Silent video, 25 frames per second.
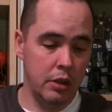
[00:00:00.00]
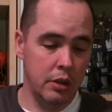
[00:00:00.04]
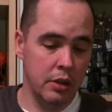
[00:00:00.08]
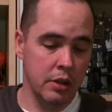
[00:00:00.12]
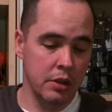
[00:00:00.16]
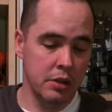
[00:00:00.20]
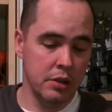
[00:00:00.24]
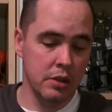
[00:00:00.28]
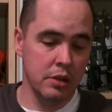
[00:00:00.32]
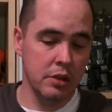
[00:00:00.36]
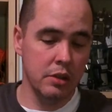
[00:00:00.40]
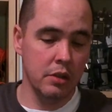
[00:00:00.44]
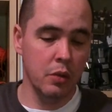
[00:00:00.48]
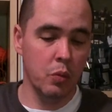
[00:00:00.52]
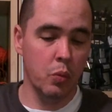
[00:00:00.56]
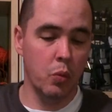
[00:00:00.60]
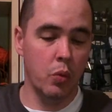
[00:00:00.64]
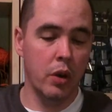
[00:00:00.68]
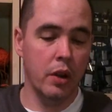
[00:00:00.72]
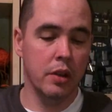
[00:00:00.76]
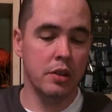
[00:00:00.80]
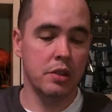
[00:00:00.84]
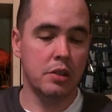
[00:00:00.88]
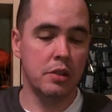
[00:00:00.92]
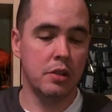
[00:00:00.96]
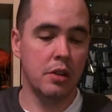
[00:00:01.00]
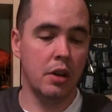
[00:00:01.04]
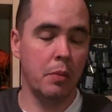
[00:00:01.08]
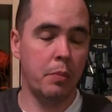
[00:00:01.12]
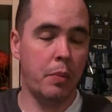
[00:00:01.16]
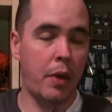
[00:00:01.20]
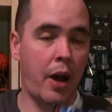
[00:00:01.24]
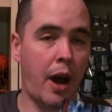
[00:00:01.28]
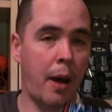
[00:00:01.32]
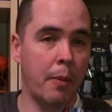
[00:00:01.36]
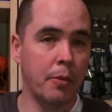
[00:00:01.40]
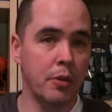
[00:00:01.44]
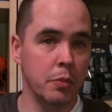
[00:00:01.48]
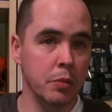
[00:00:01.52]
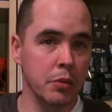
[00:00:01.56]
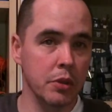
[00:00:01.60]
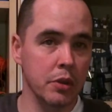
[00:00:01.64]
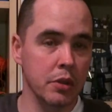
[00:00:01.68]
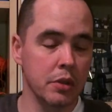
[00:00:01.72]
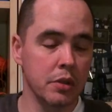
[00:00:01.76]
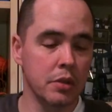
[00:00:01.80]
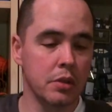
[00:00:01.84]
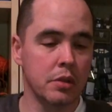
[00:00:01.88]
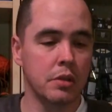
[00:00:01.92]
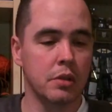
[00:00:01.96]
This is the one-step
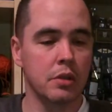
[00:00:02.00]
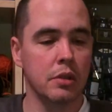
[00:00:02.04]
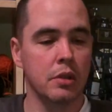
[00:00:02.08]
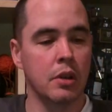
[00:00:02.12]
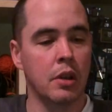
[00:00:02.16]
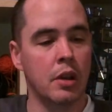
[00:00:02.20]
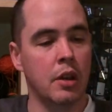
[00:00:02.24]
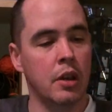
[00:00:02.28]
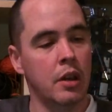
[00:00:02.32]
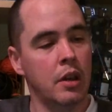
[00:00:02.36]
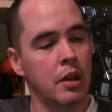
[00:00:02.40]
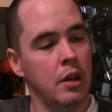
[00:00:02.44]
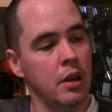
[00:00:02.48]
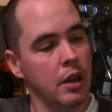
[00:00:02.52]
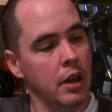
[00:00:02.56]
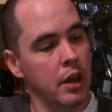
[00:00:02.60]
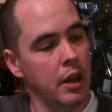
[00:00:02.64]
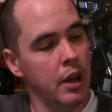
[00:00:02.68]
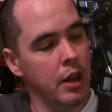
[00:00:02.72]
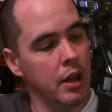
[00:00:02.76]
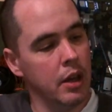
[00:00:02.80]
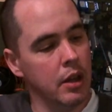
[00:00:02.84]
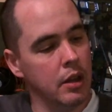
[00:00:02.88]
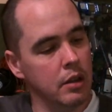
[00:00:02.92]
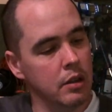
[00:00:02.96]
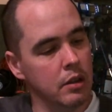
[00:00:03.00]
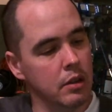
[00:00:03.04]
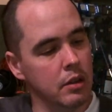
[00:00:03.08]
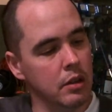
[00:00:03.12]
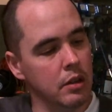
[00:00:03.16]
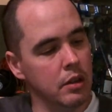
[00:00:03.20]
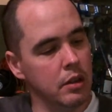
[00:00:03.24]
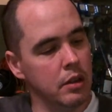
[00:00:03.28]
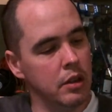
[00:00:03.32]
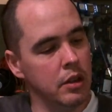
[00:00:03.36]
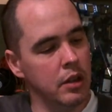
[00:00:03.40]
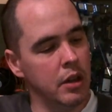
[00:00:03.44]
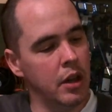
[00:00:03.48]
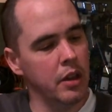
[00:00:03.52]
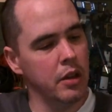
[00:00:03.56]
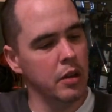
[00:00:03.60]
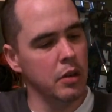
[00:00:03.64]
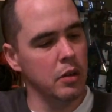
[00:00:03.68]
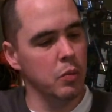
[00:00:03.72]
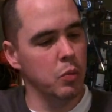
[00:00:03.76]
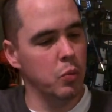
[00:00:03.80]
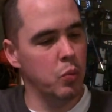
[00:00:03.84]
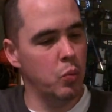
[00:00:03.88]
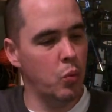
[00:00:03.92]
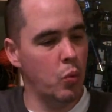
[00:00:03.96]
Optimus, and the
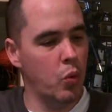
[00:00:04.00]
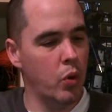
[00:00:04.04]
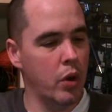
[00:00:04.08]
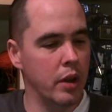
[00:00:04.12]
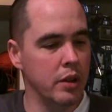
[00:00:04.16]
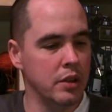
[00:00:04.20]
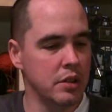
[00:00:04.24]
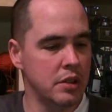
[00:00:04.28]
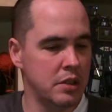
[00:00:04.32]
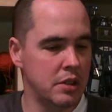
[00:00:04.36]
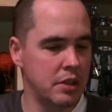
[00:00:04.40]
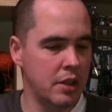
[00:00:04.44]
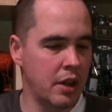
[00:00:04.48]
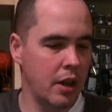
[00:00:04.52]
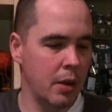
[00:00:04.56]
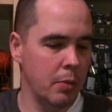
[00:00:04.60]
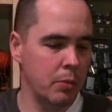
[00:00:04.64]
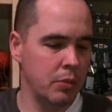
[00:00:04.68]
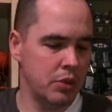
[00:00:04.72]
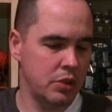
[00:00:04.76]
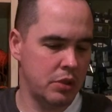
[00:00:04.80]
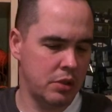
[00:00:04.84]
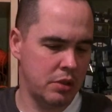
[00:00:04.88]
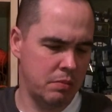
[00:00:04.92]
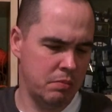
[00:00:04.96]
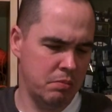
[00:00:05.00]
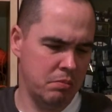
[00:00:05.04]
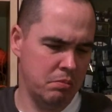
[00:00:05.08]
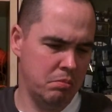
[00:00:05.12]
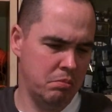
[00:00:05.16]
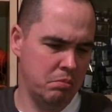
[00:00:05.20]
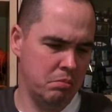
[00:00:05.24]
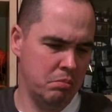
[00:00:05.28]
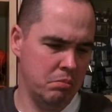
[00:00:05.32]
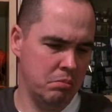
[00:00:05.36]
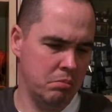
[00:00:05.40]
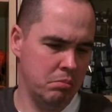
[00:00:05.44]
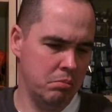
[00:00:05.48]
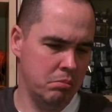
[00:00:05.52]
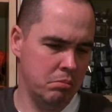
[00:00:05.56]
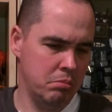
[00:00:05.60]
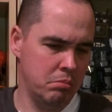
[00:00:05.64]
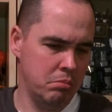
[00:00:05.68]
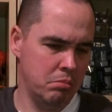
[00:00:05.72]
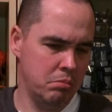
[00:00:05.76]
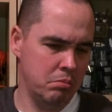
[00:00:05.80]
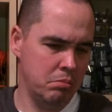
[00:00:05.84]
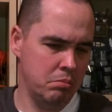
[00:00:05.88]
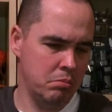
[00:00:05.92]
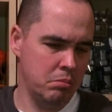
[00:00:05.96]
other one-steps
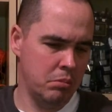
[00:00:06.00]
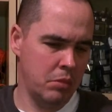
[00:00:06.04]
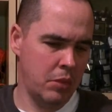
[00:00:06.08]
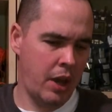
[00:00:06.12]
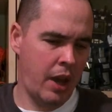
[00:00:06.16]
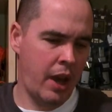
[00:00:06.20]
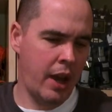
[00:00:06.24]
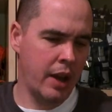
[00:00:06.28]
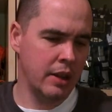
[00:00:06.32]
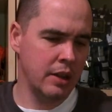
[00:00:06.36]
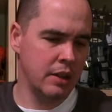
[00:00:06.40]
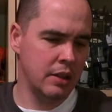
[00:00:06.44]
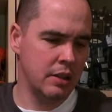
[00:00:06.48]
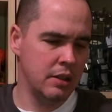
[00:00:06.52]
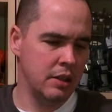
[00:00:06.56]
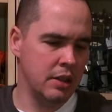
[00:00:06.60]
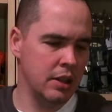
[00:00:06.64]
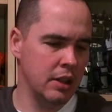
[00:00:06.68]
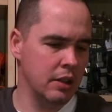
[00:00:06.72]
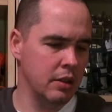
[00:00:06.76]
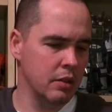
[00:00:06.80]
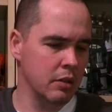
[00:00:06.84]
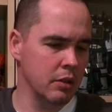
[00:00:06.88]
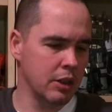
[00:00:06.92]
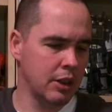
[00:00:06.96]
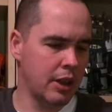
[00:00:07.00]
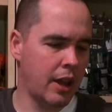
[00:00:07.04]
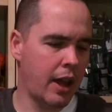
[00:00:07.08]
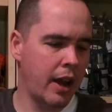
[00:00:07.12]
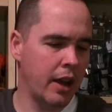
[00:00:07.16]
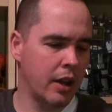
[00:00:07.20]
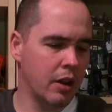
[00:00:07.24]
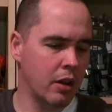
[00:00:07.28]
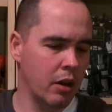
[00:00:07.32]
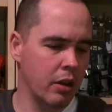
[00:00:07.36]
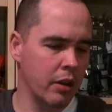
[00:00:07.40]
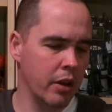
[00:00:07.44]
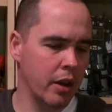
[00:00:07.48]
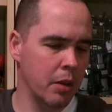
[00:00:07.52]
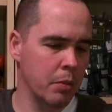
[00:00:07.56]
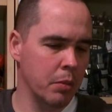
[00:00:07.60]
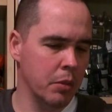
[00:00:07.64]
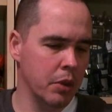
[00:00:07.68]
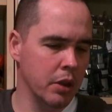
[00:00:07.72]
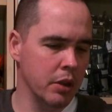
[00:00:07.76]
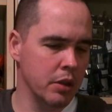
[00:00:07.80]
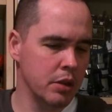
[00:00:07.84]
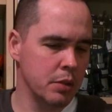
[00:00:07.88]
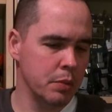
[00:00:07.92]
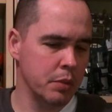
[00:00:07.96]
I didn't like all that
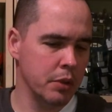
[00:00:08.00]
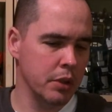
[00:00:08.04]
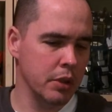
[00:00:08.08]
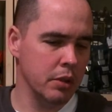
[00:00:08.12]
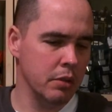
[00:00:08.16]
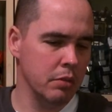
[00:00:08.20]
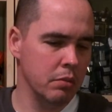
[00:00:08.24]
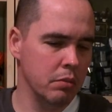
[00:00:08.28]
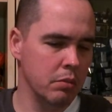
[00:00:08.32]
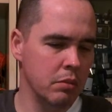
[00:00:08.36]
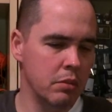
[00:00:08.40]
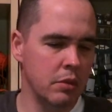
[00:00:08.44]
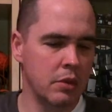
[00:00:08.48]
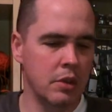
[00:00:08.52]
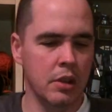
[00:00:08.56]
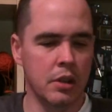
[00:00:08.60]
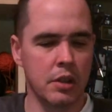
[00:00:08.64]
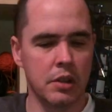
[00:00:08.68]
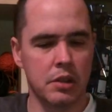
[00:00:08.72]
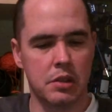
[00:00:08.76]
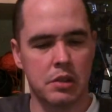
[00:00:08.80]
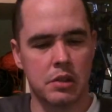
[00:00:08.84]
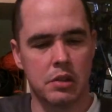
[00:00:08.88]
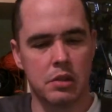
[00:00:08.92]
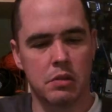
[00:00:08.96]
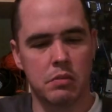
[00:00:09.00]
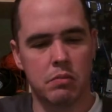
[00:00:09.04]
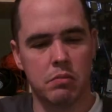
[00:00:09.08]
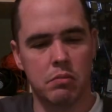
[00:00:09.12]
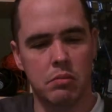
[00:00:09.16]
much, but this